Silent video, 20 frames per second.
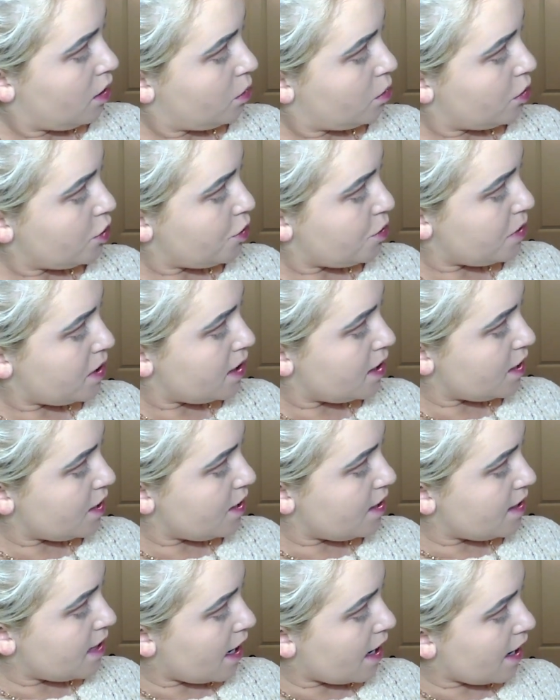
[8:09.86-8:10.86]
which was the
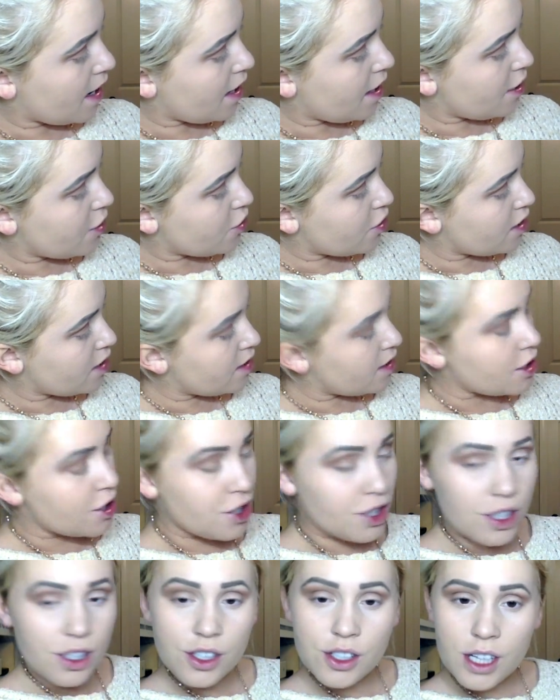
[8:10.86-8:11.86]
second
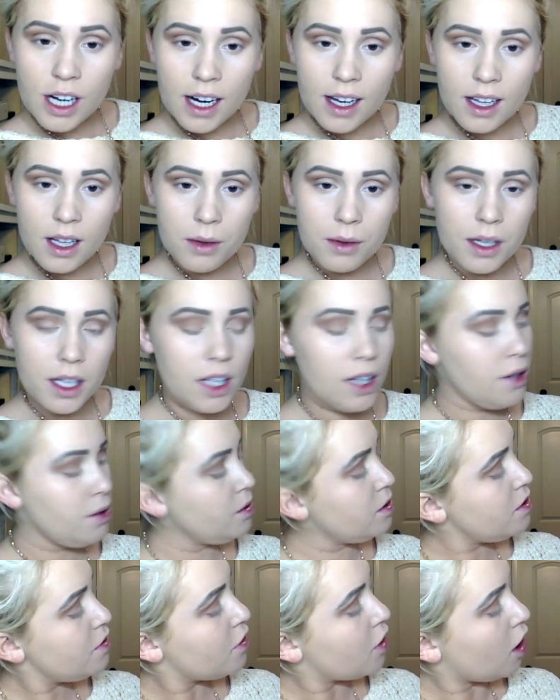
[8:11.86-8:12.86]
transition shade that we
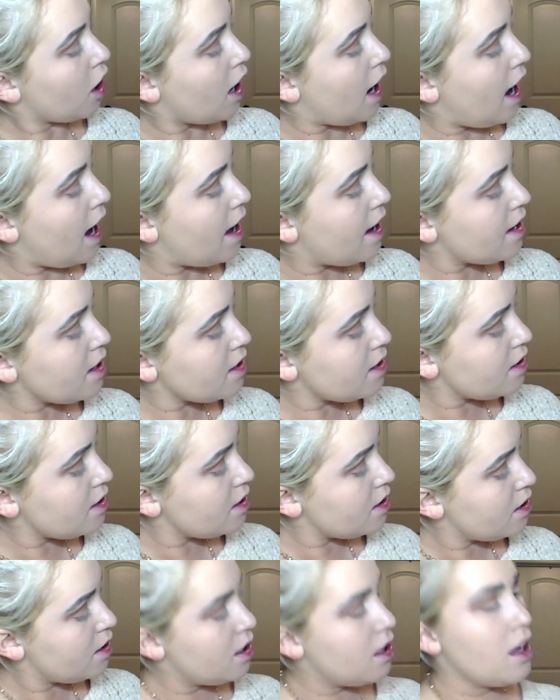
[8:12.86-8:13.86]
used for our
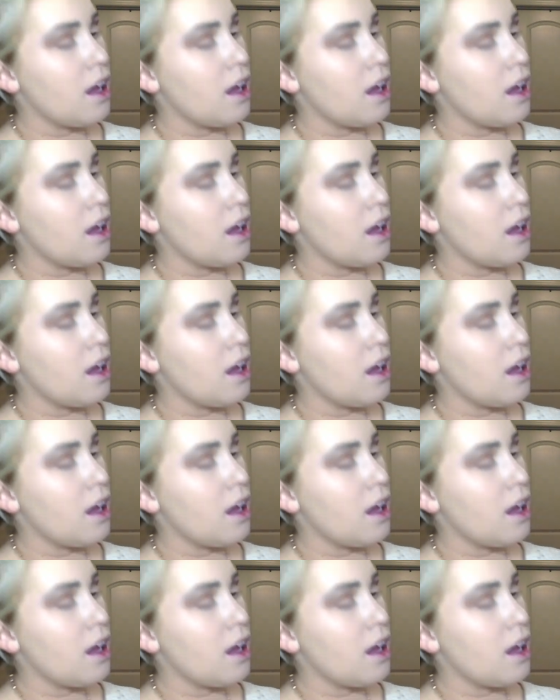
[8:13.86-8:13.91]
eyes.